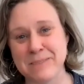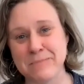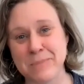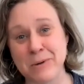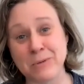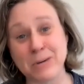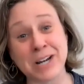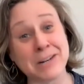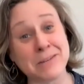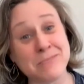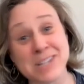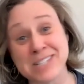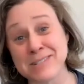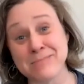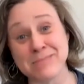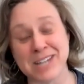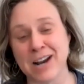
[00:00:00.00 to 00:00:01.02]
but we're going to
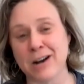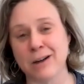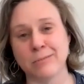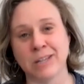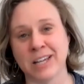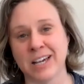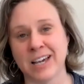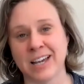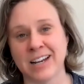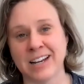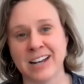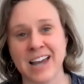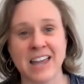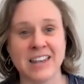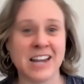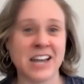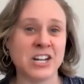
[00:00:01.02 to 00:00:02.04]
miss him terribly.
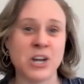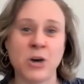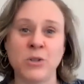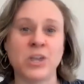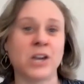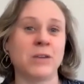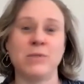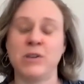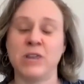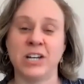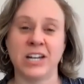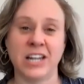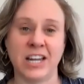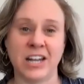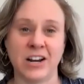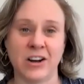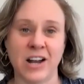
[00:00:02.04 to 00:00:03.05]
And I know the community
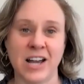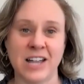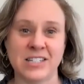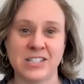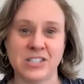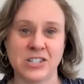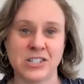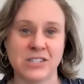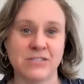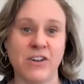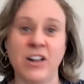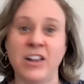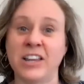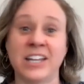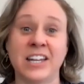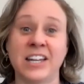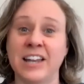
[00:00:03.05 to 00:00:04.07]
here has just
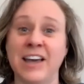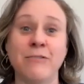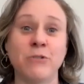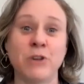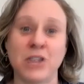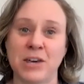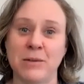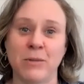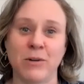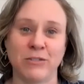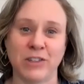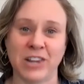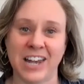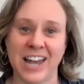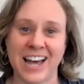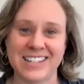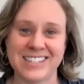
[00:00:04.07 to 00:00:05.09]
fallen in love with him over the
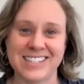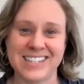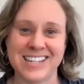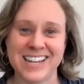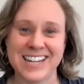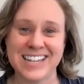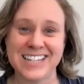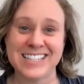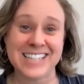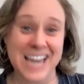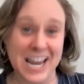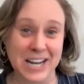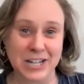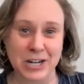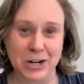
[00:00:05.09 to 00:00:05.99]
last 10